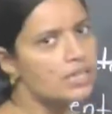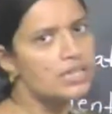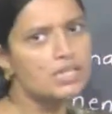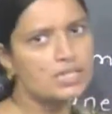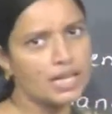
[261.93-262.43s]

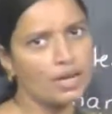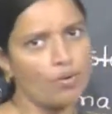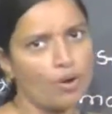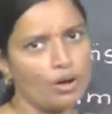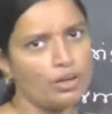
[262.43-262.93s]
cell
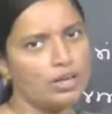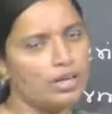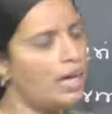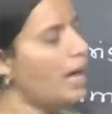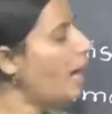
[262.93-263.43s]
wall,
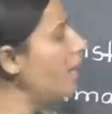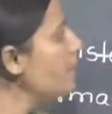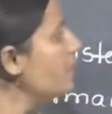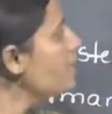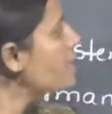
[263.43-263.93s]

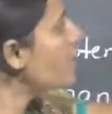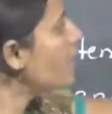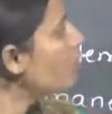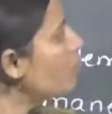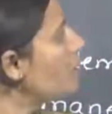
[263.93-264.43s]
and
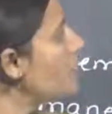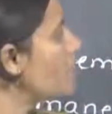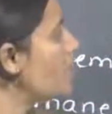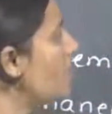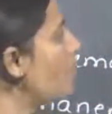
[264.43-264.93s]
inside of
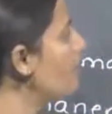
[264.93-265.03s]
this cell